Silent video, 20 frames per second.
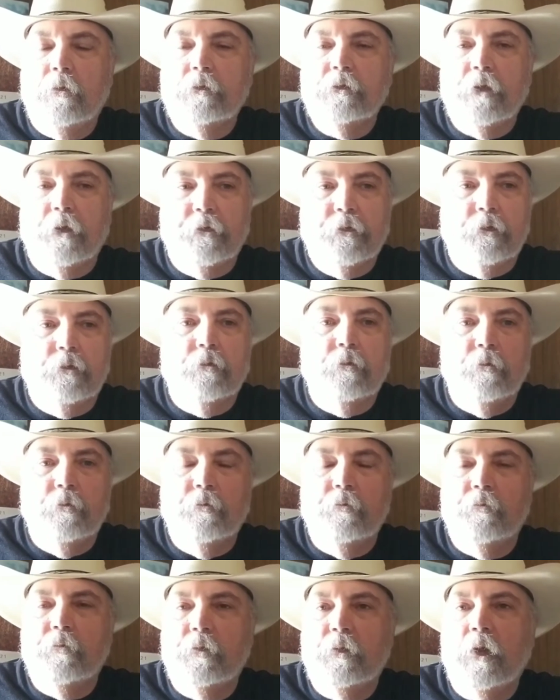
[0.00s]
Just
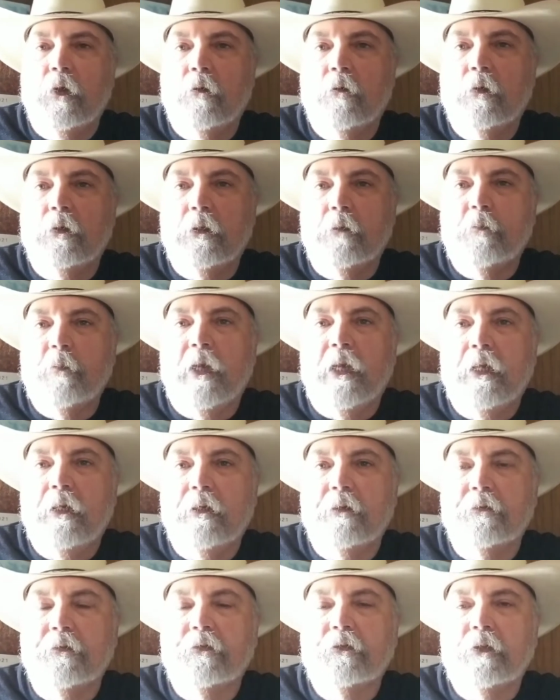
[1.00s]
knowing the pain
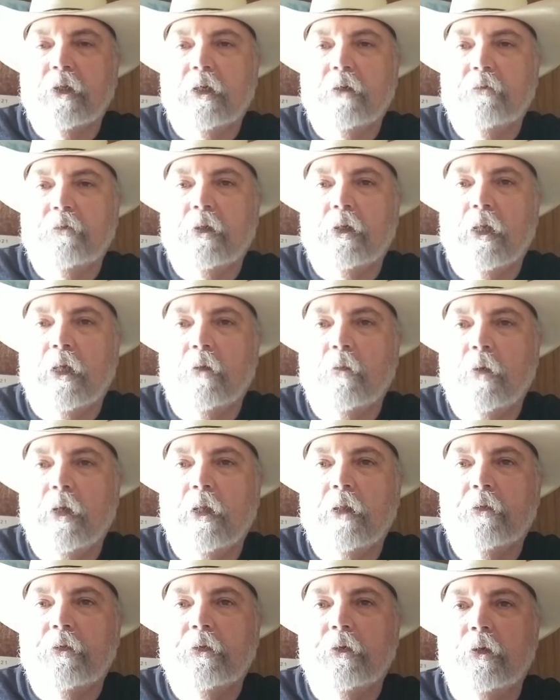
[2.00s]
and stuff that I
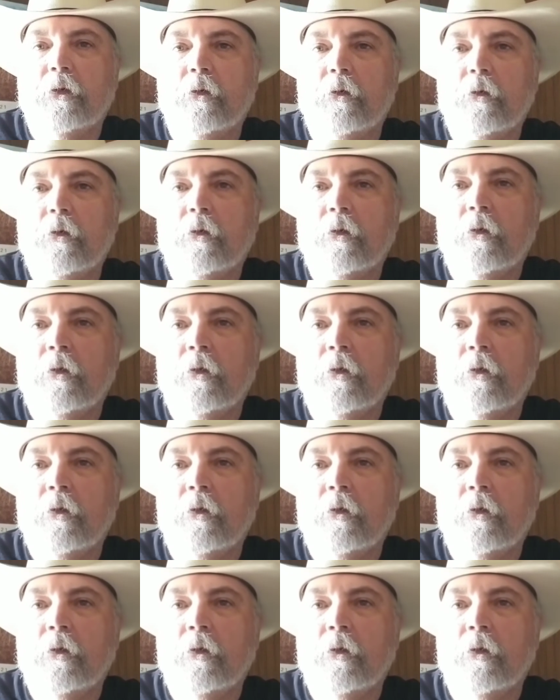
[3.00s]
went through.